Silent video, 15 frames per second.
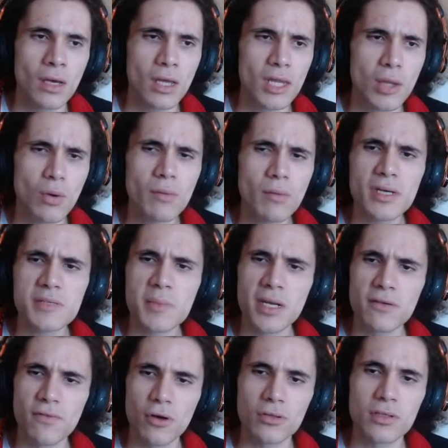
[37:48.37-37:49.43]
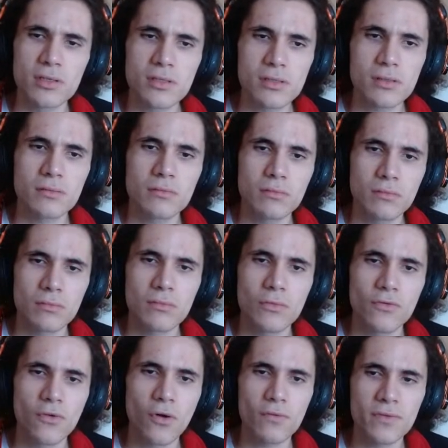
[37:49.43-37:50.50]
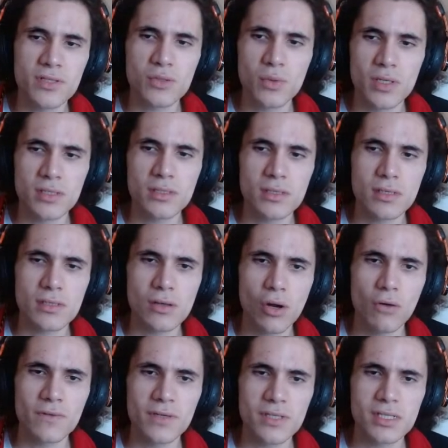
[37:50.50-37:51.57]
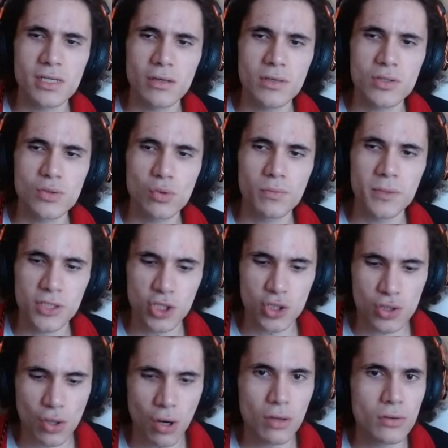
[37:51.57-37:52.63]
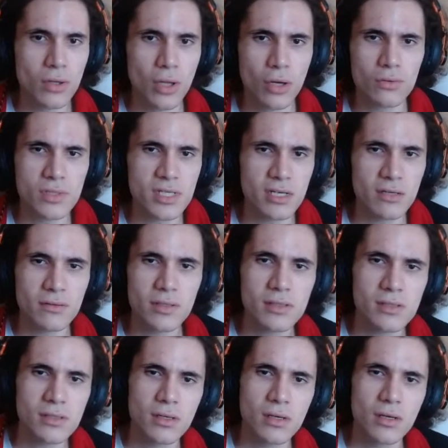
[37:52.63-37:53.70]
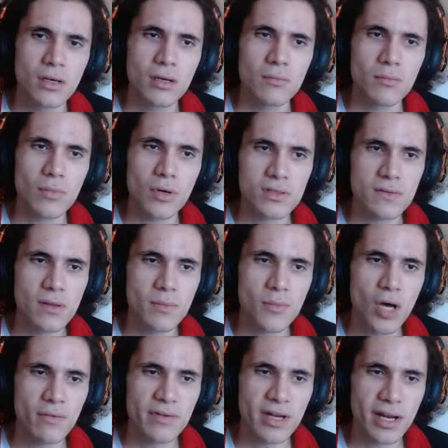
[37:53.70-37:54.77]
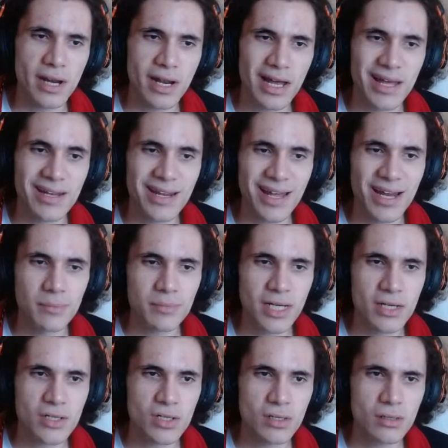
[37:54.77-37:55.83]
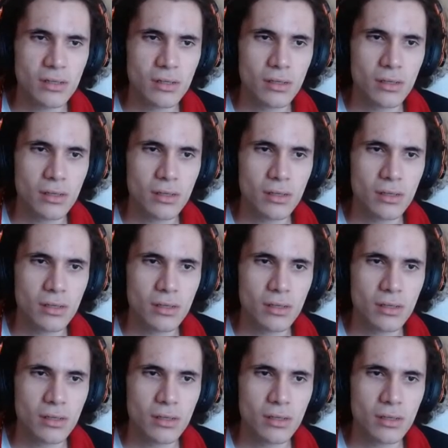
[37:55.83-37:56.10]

There won't be as many voters, for obvious reasons, as a lot of these series will be just unknown series because of them not having an adaptation.